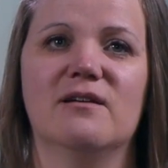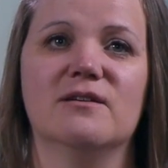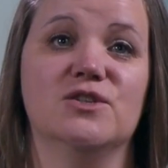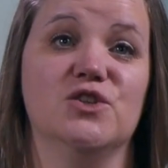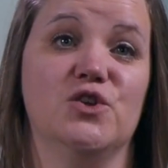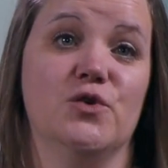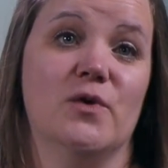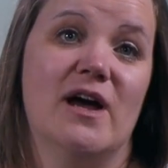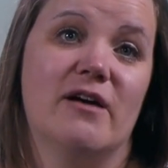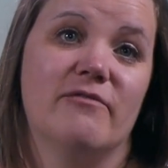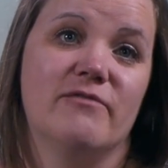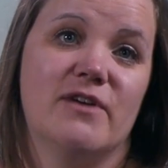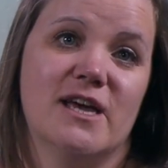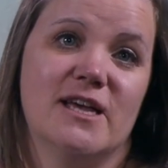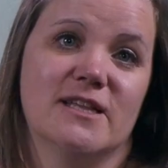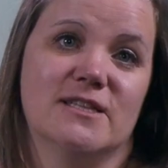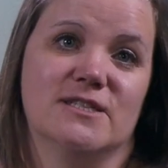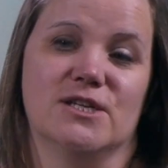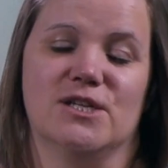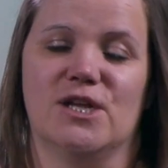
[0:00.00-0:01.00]
do you have
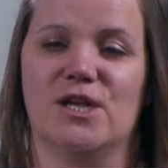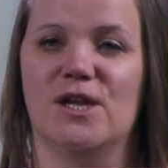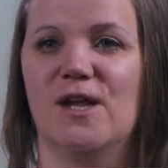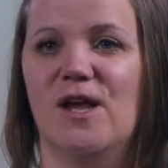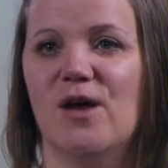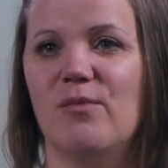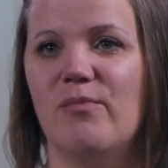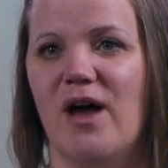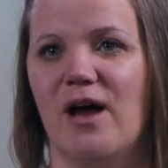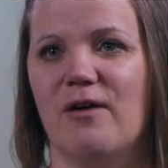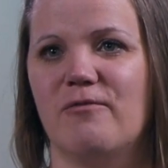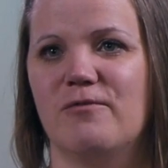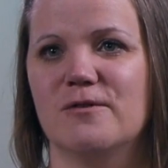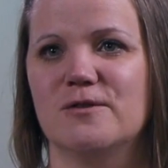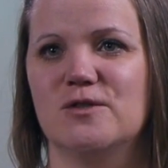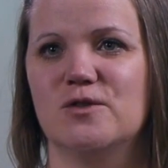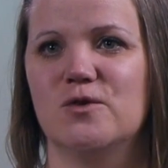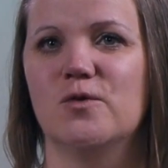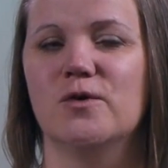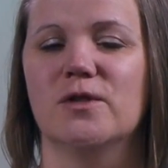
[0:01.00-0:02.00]
kids that need to get back for
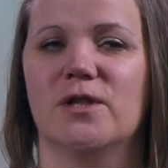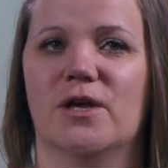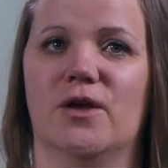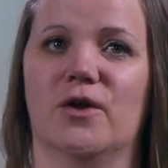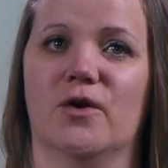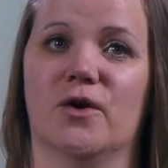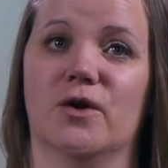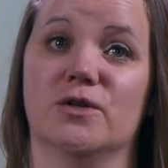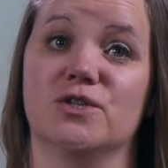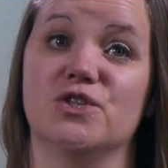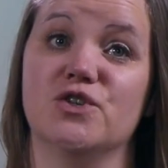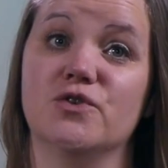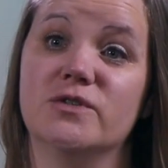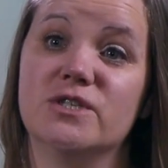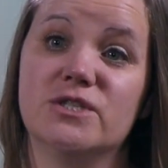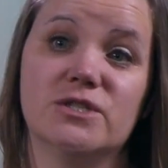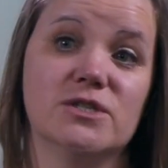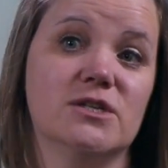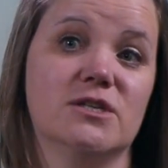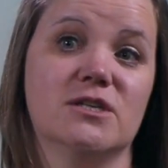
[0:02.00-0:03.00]
schooling, or do you
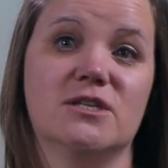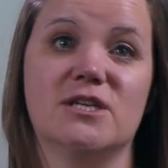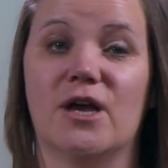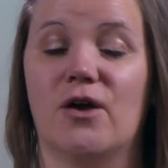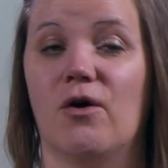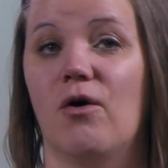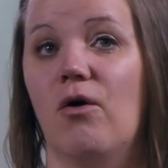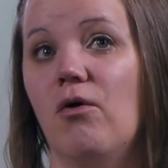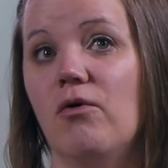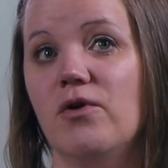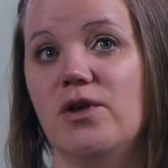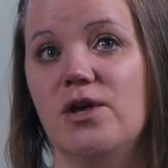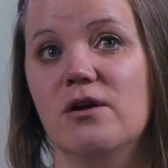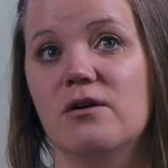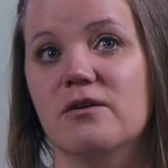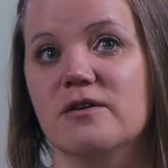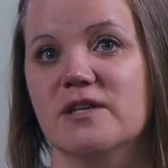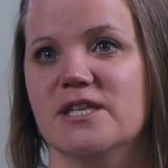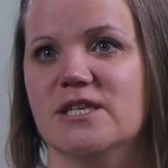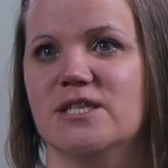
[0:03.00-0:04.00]
just need to take a whole
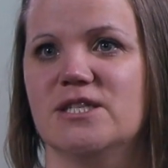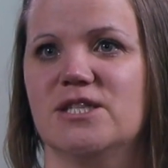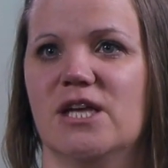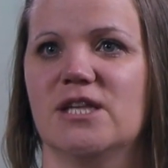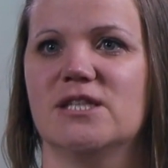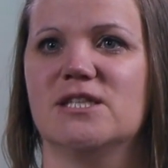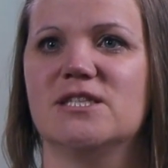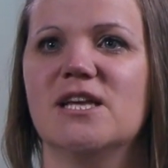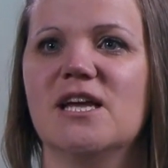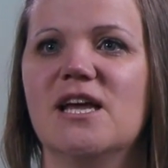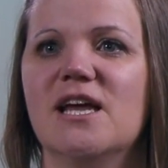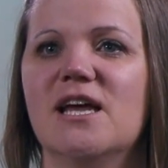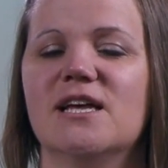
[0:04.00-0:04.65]
year in the States?